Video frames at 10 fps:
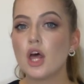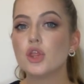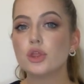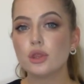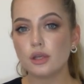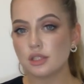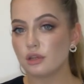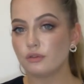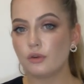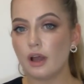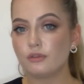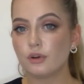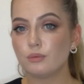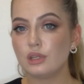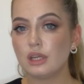Not so far
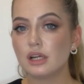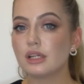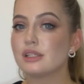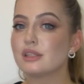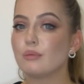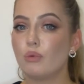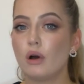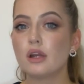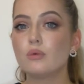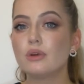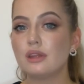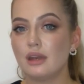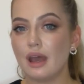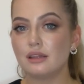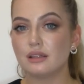from here is the border with the
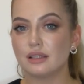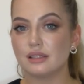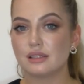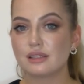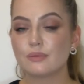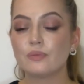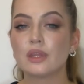Netherlands.